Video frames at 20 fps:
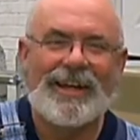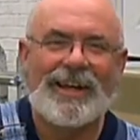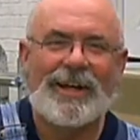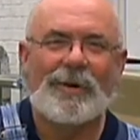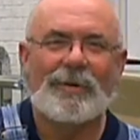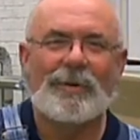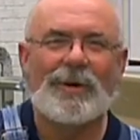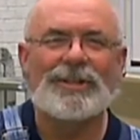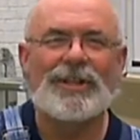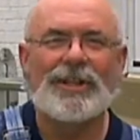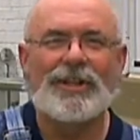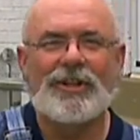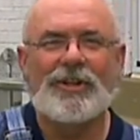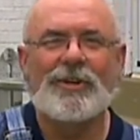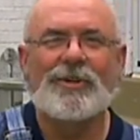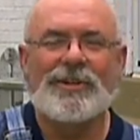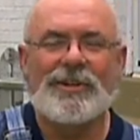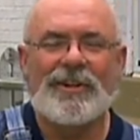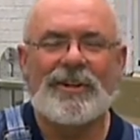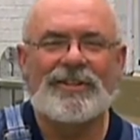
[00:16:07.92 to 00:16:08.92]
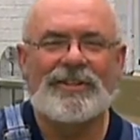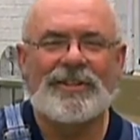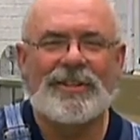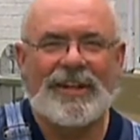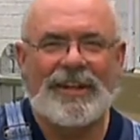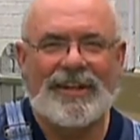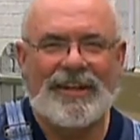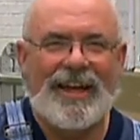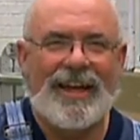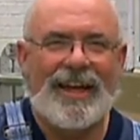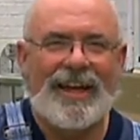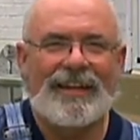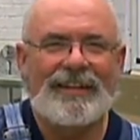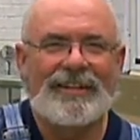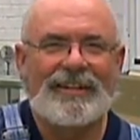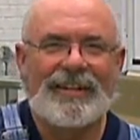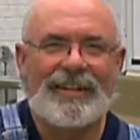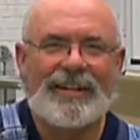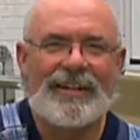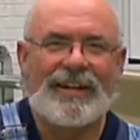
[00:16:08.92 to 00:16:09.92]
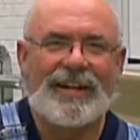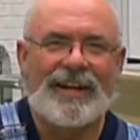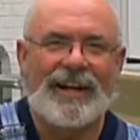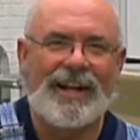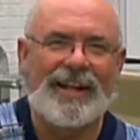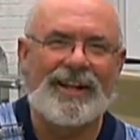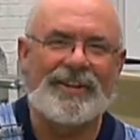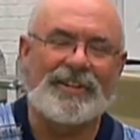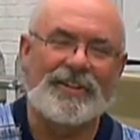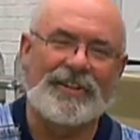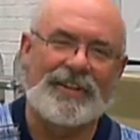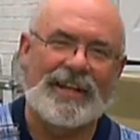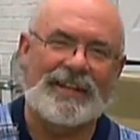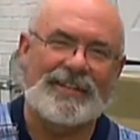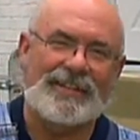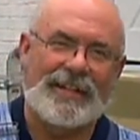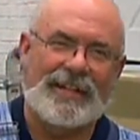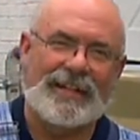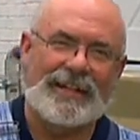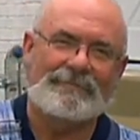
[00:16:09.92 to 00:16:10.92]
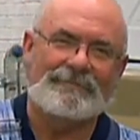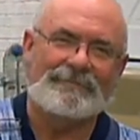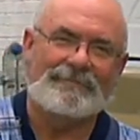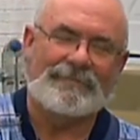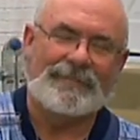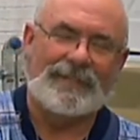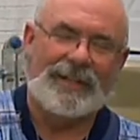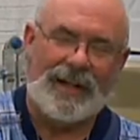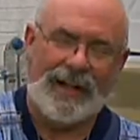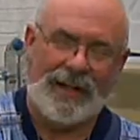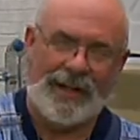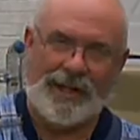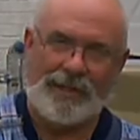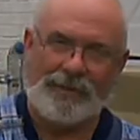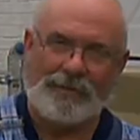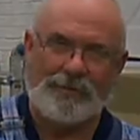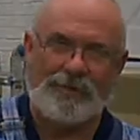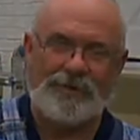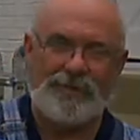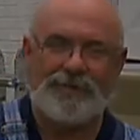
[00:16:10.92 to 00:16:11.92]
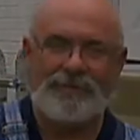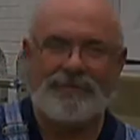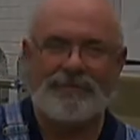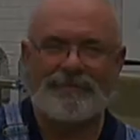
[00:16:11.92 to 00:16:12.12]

Wishing you and yours a good day. And until next time, adios.